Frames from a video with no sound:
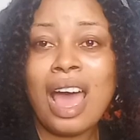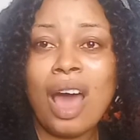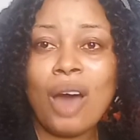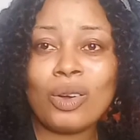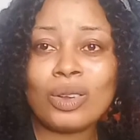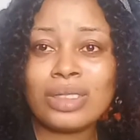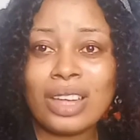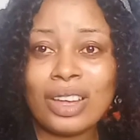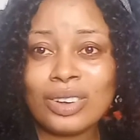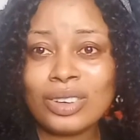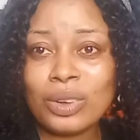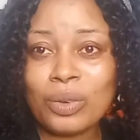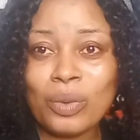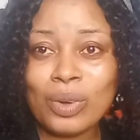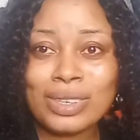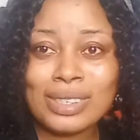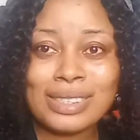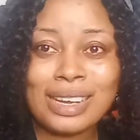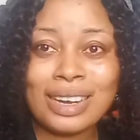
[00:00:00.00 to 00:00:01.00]
I'll tell you the
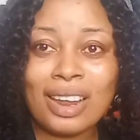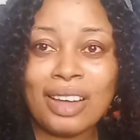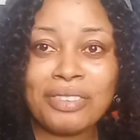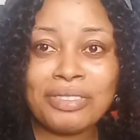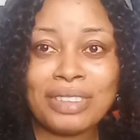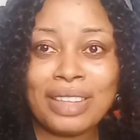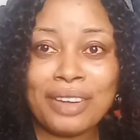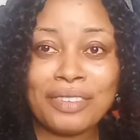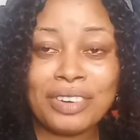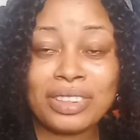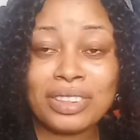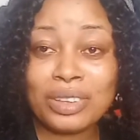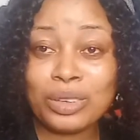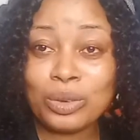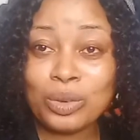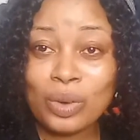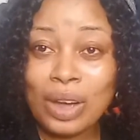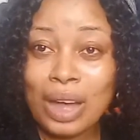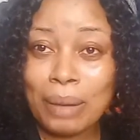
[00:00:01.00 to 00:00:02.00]
quantity, and after everything
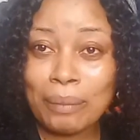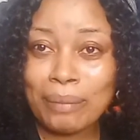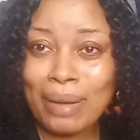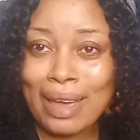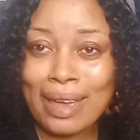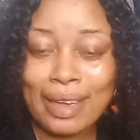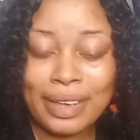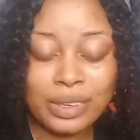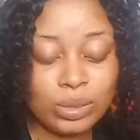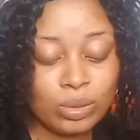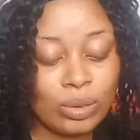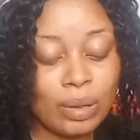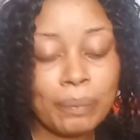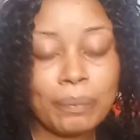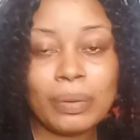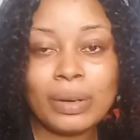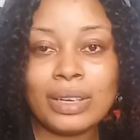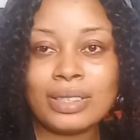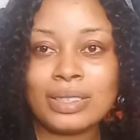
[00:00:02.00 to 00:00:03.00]
you can buy elsewhere.
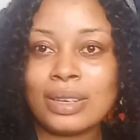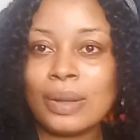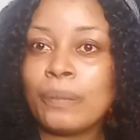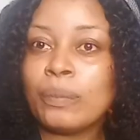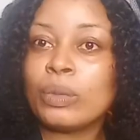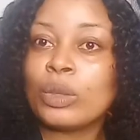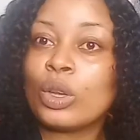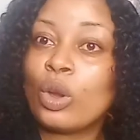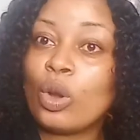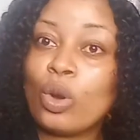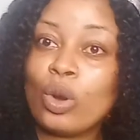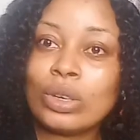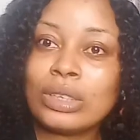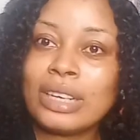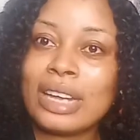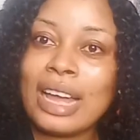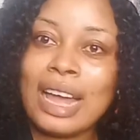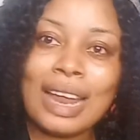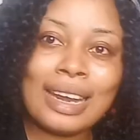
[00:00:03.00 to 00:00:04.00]
Please go
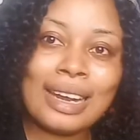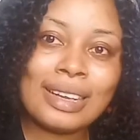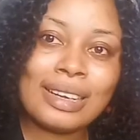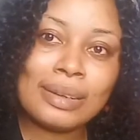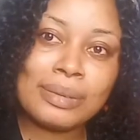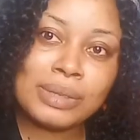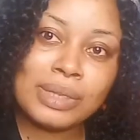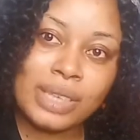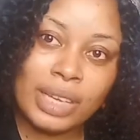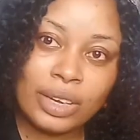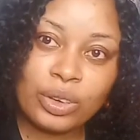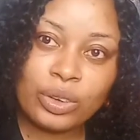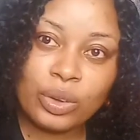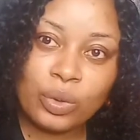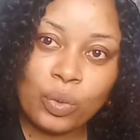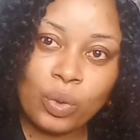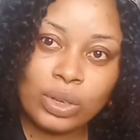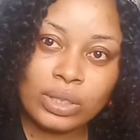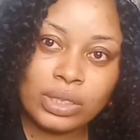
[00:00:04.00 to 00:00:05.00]
there and let them tell you the
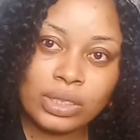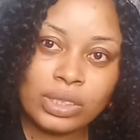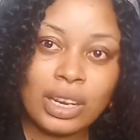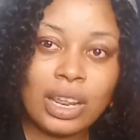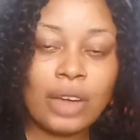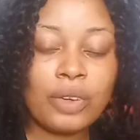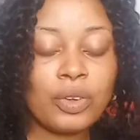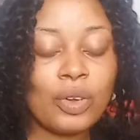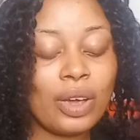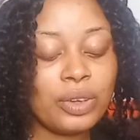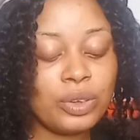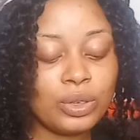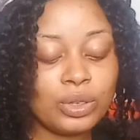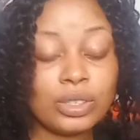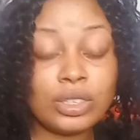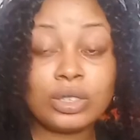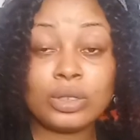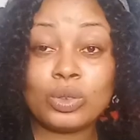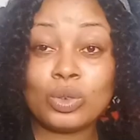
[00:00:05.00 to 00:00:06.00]
quantity that you are
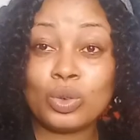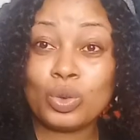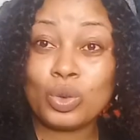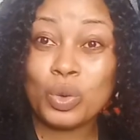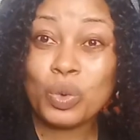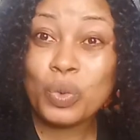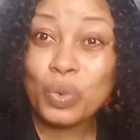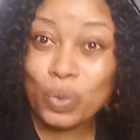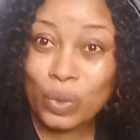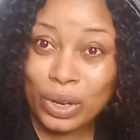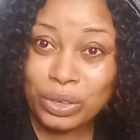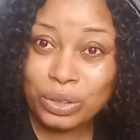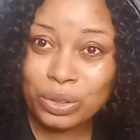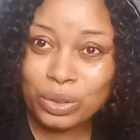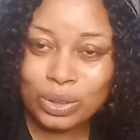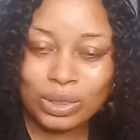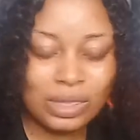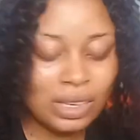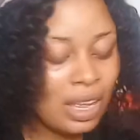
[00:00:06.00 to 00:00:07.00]
using. You will
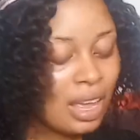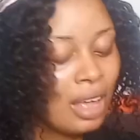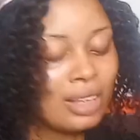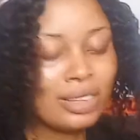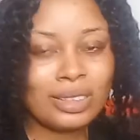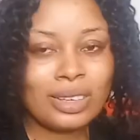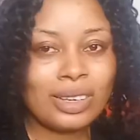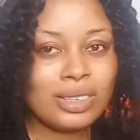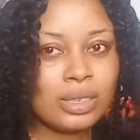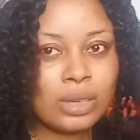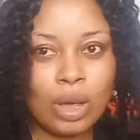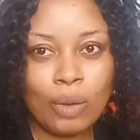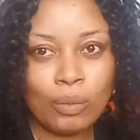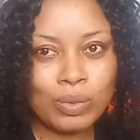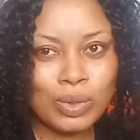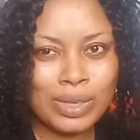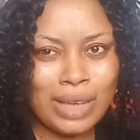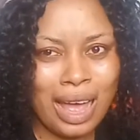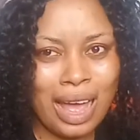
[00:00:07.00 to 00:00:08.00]
use. Don't
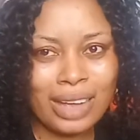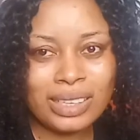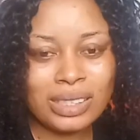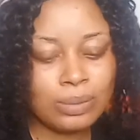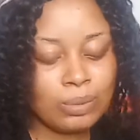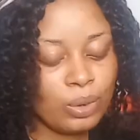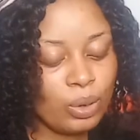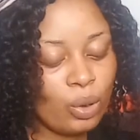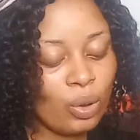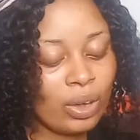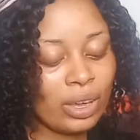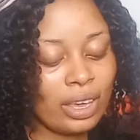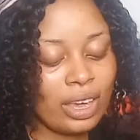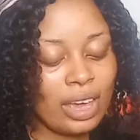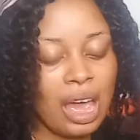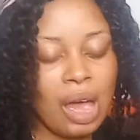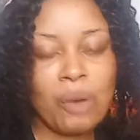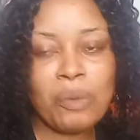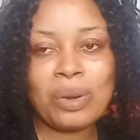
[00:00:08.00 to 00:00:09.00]
come to ask me,
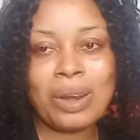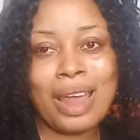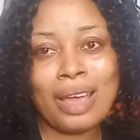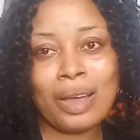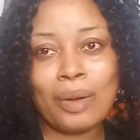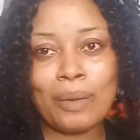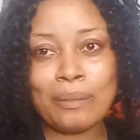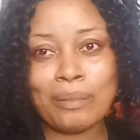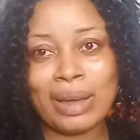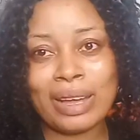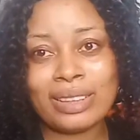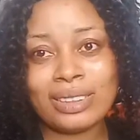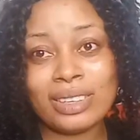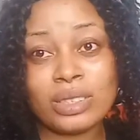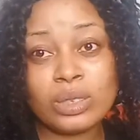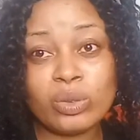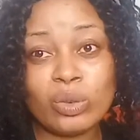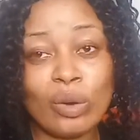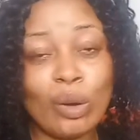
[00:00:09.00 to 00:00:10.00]
okay, how will I combine
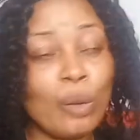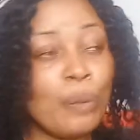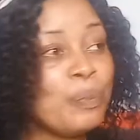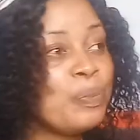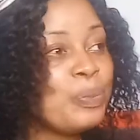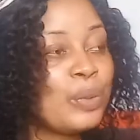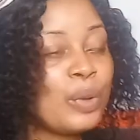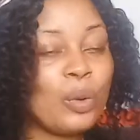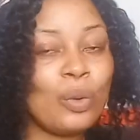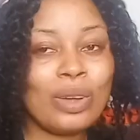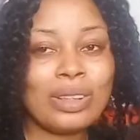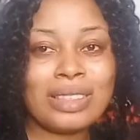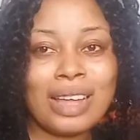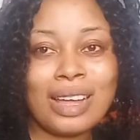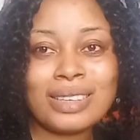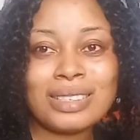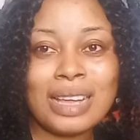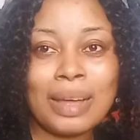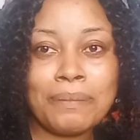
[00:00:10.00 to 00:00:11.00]
this for 1000
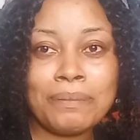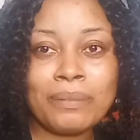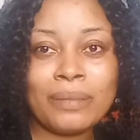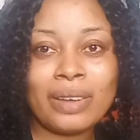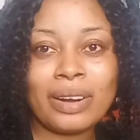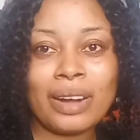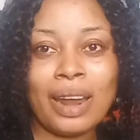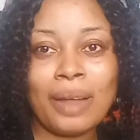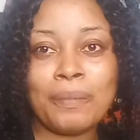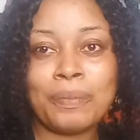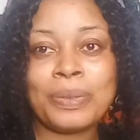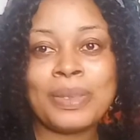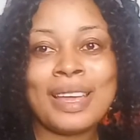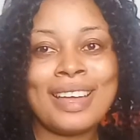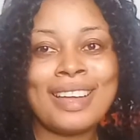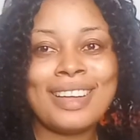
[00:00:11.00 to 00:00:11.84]
milligrams?